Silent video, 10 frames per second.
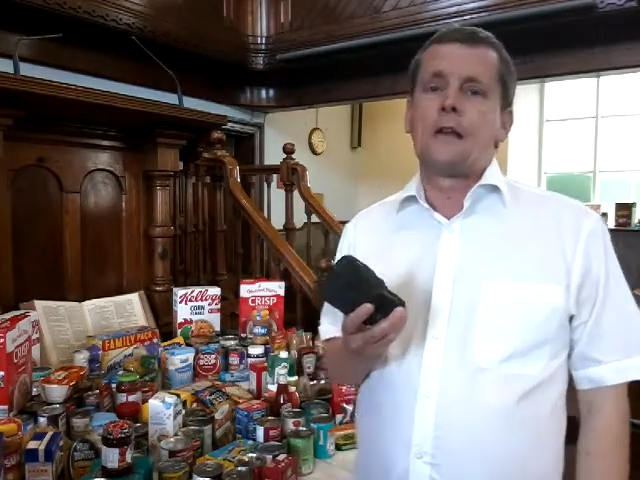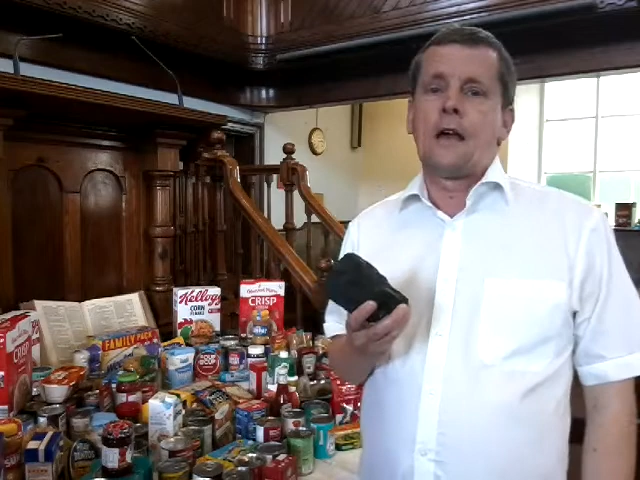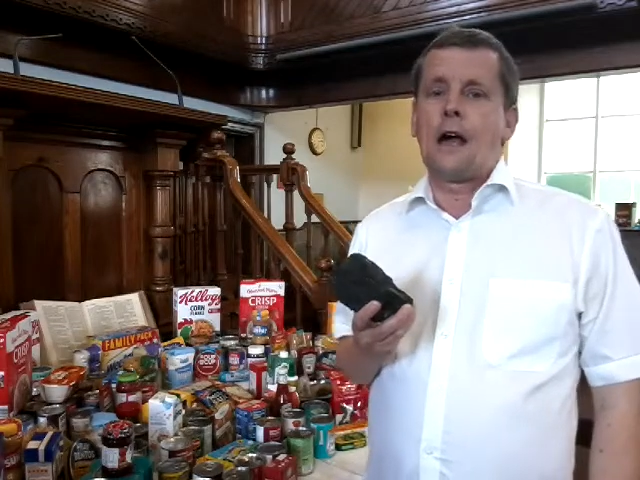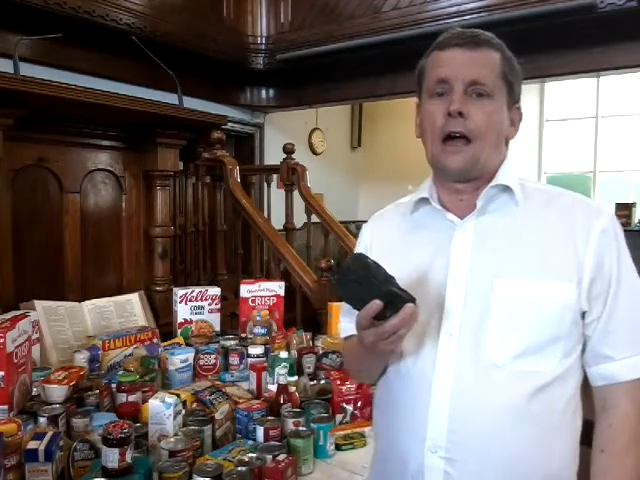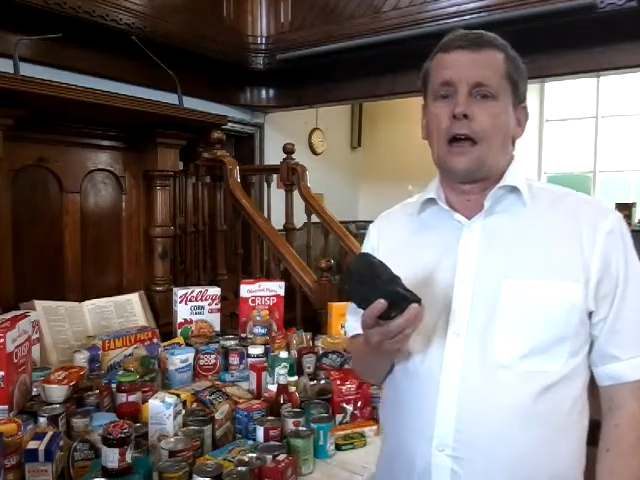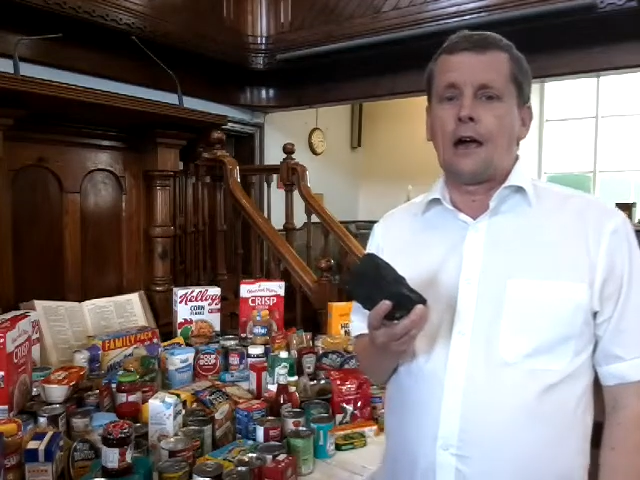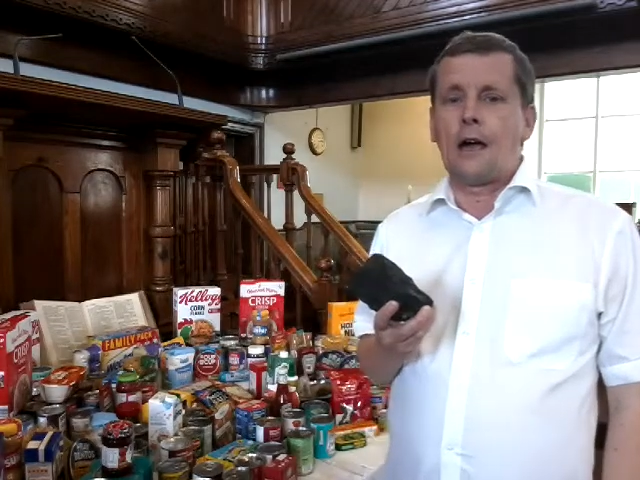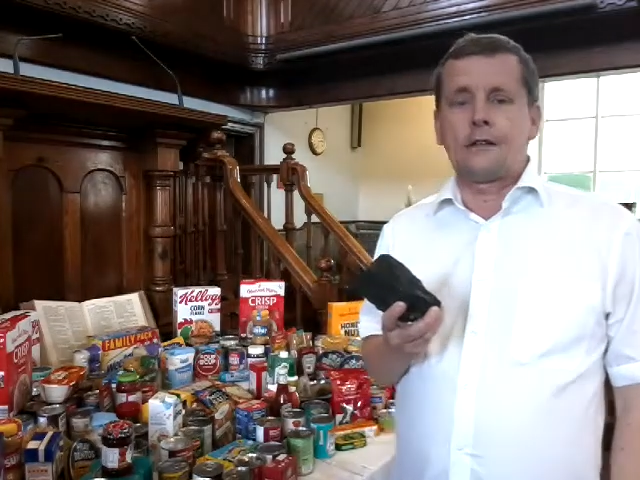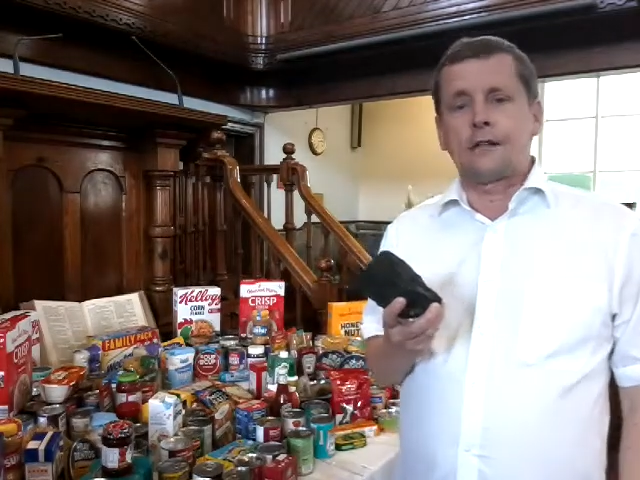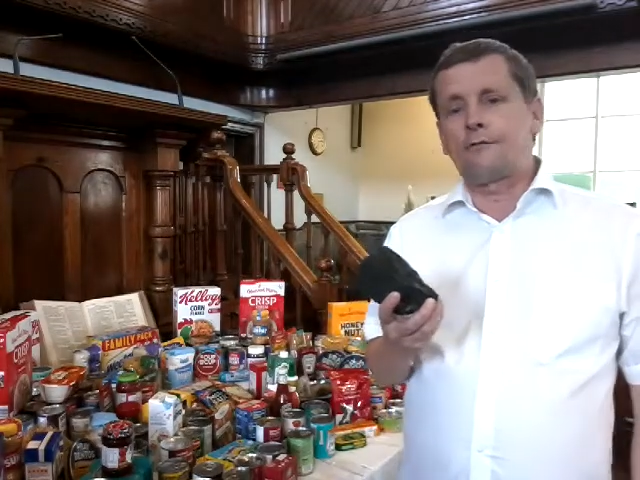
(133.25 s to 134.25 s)

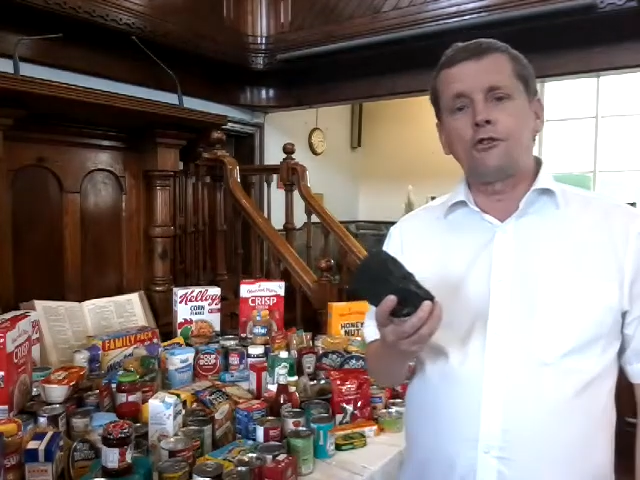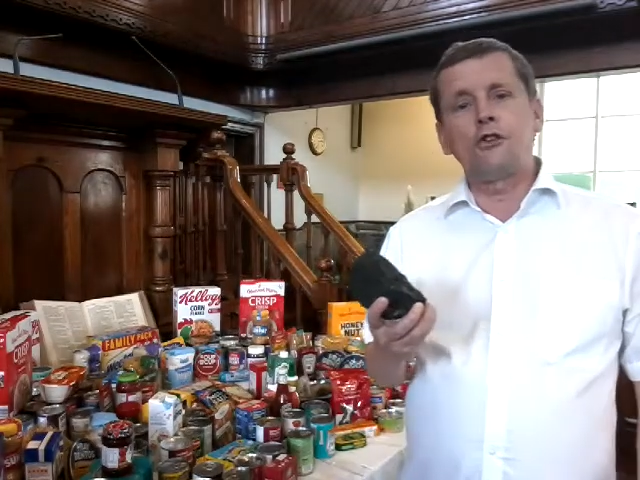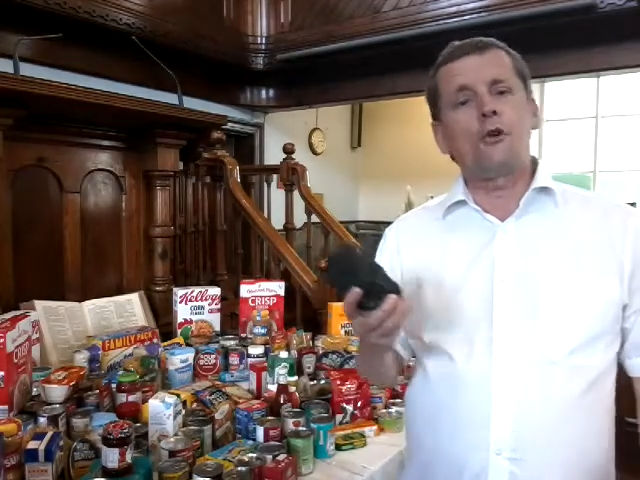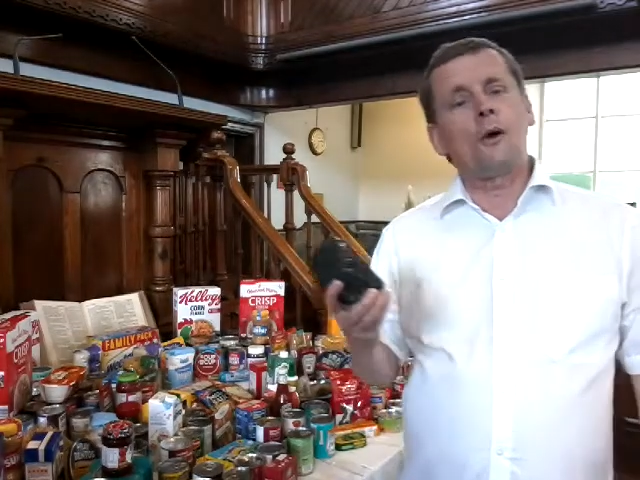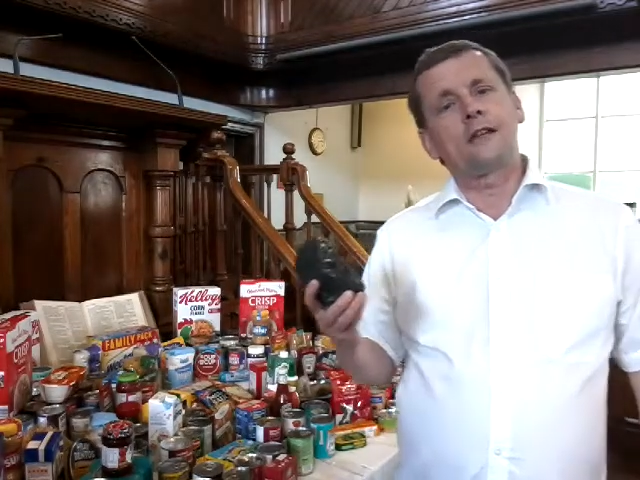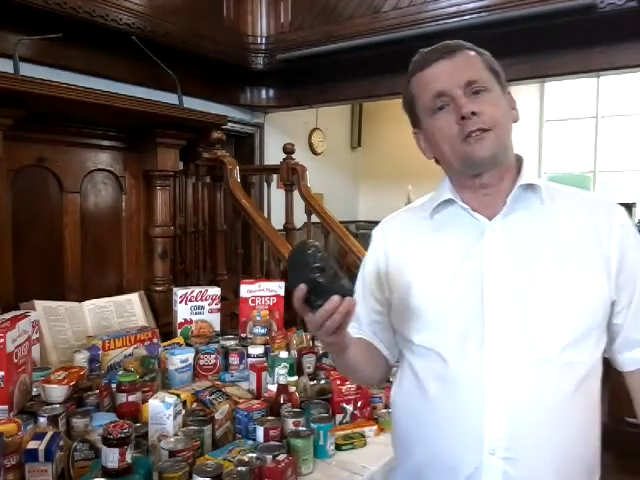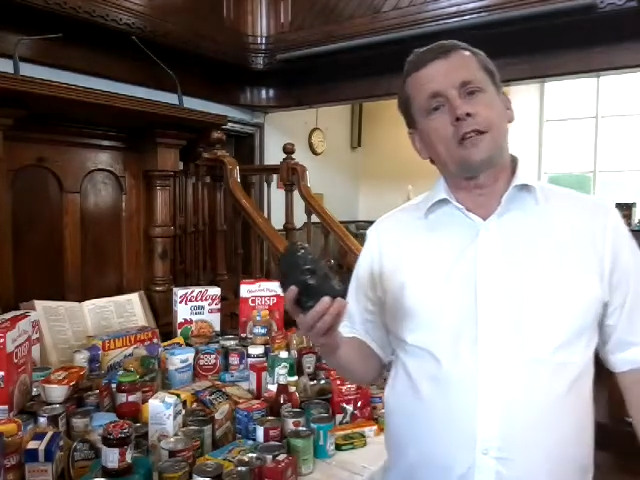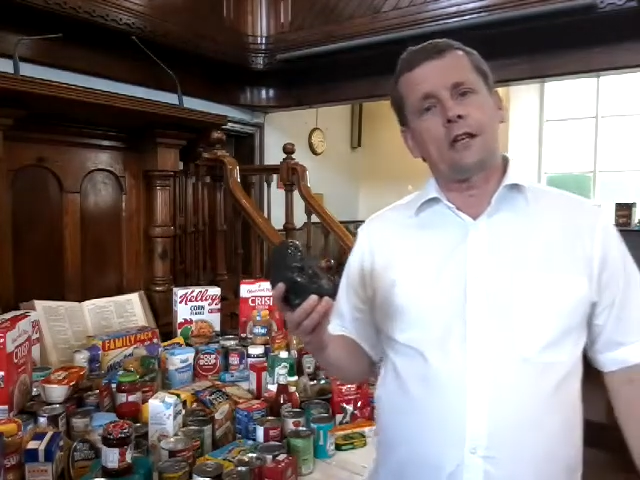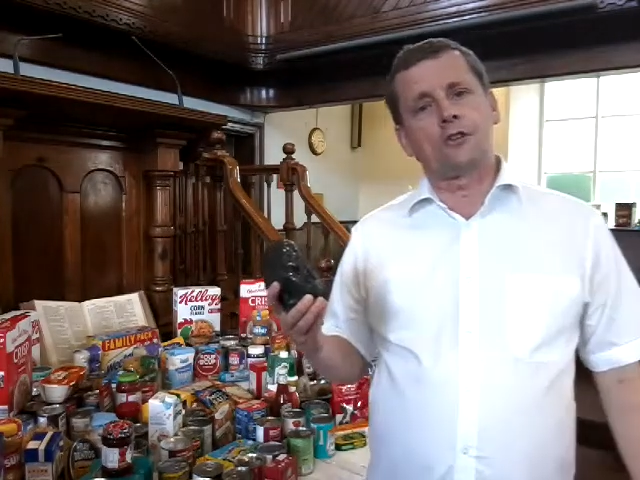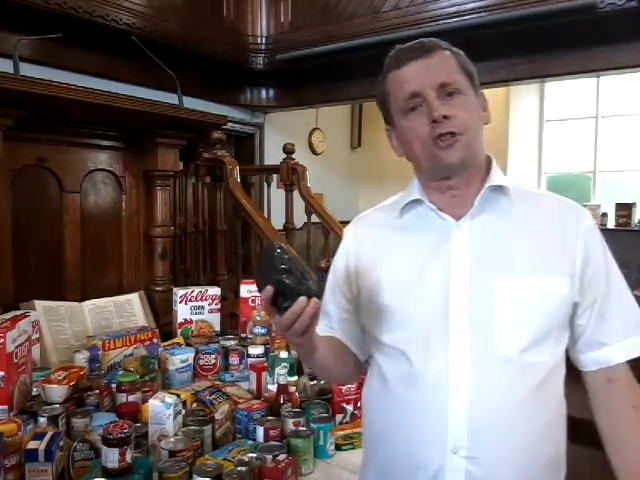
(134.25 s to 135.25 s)
and have no idea